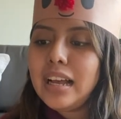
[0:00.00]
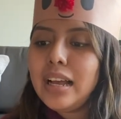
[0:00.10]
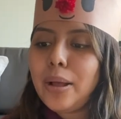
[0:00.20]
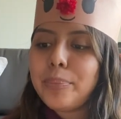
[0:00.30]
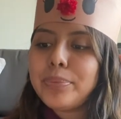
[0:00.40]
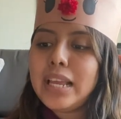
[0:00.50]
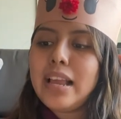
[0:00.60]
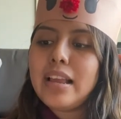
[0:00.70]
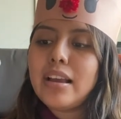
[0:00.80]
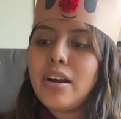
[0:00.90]
um,
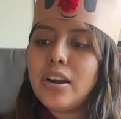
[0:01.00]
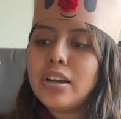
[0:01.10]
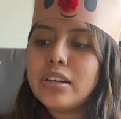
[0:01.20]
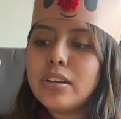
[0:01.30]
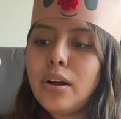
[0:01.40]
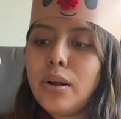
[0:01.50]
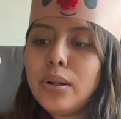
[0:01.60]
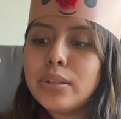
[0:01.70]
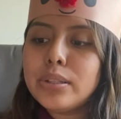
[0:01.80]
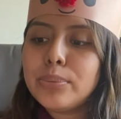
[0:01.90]
they are
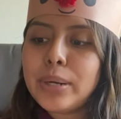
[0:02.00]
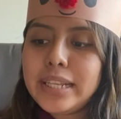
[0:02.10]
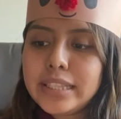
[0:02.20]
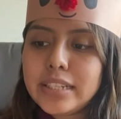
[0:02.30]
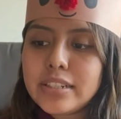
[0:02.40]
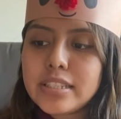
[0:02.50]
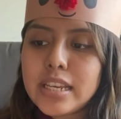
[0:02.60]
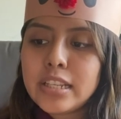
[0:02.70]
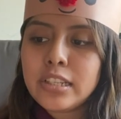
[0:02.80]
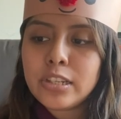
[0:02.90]
called reindeers
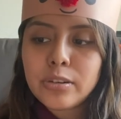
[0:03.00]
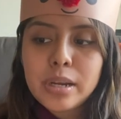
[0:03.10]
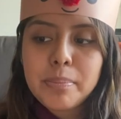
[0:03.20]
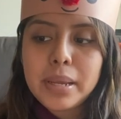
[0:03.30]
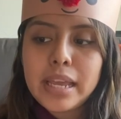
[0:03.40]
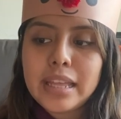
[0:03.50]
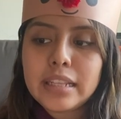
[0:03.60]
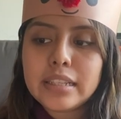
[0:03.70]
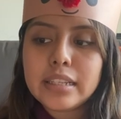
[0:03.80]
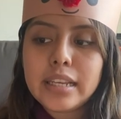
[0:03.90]
in Europe
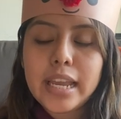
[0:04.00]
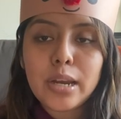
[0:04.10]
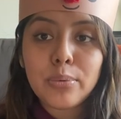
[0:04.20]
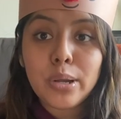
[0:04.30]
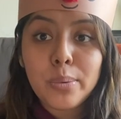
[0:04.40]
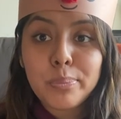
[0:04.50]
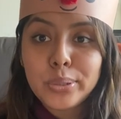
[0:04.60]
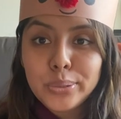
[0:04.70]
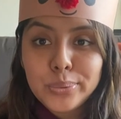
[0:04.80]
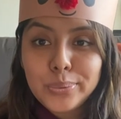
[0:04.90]
and
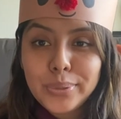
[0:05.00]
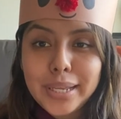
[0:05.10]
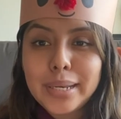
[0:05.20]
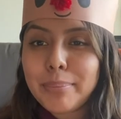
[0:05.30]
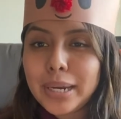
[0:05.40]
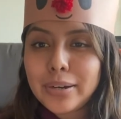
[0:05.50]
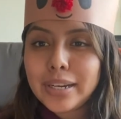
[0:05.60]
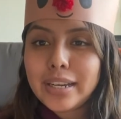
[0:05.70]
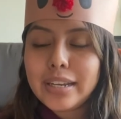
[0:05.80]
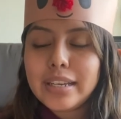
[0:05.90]
caribou in
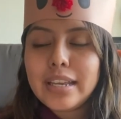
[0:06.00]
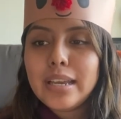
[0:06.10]
America,